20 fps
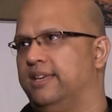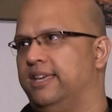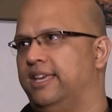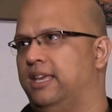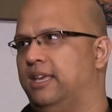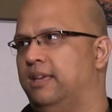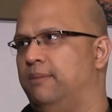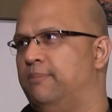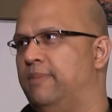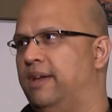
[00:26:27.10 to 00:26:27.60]

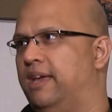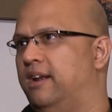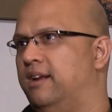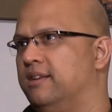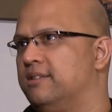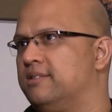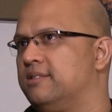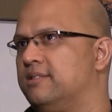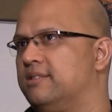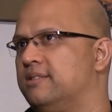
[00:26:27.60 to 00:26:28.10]
He made
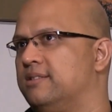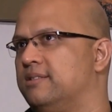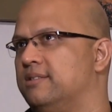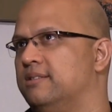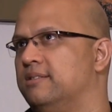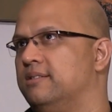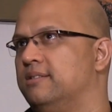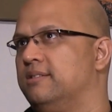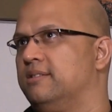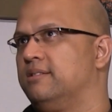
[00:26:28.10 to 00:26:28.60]

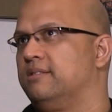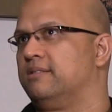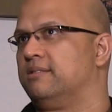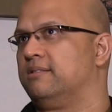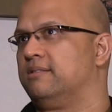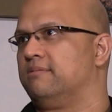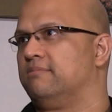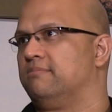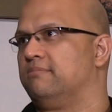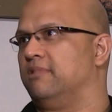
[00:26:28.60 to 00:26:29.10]
us
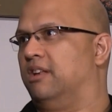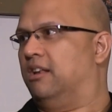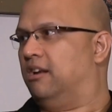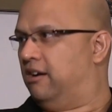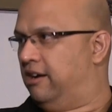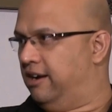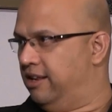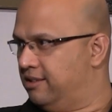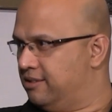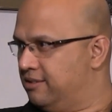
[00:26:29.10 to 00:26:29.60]

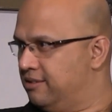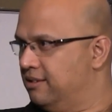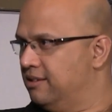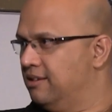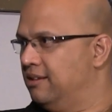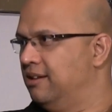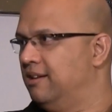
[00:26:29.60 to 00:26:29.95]
learn it.